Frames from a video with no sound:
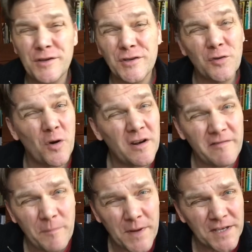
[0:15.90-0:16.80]
sort
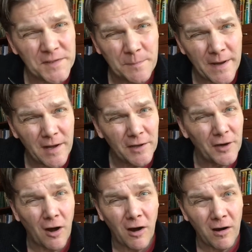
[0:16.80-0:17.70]
of be
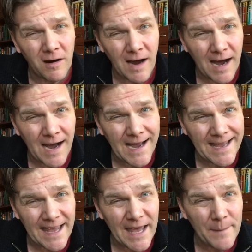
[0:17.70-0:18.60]
spelled
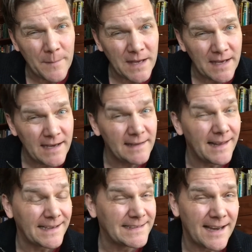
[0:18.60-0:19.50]
R-I-M-E,
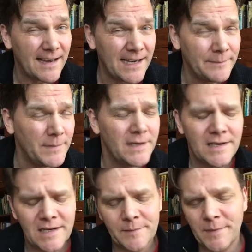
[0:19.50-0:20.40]
like time,
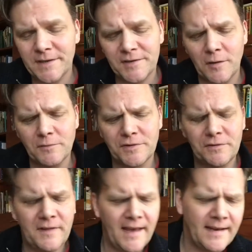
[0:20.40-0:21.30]
but don't
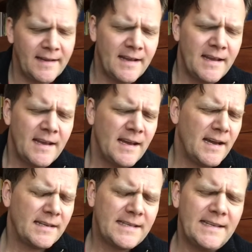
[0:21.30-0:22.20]
do that.
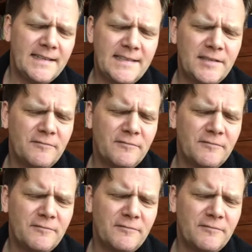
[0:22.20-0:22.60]
Connected